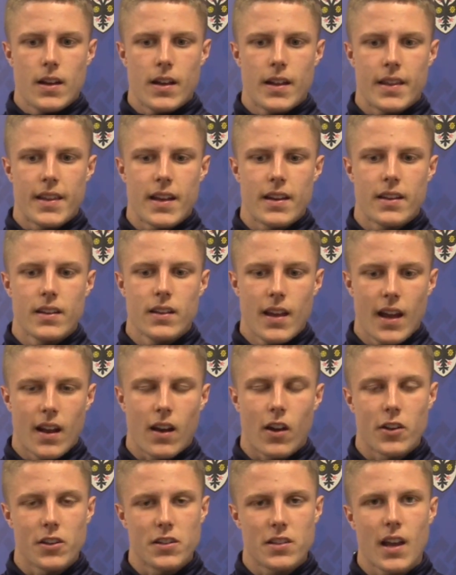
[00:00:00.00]
then, yeah,
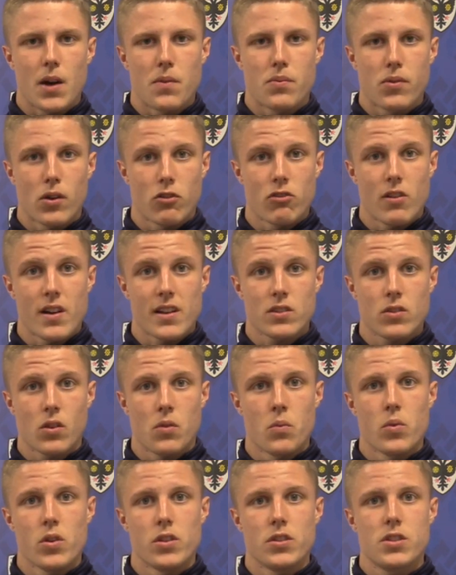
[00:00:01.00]
like you say, I progressed
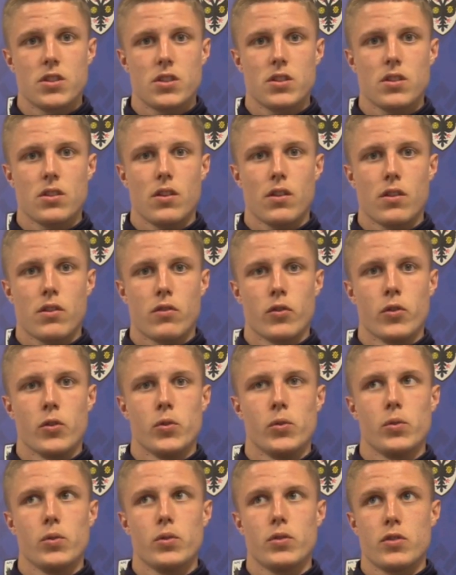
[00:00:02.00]
onwards
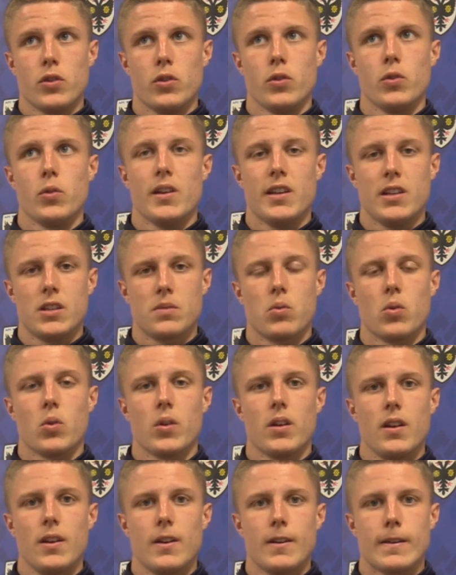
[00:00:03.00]
through to
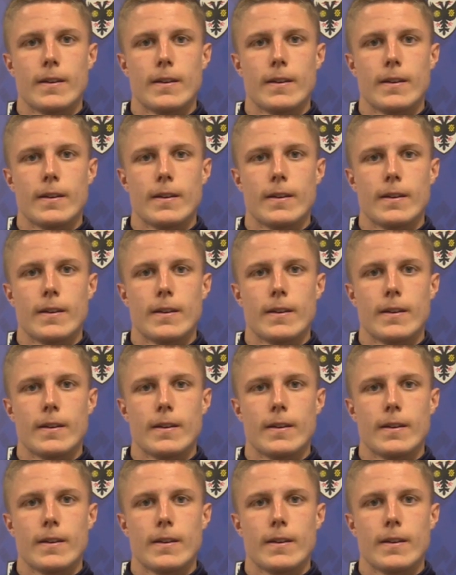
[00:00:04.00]
Eastbourne.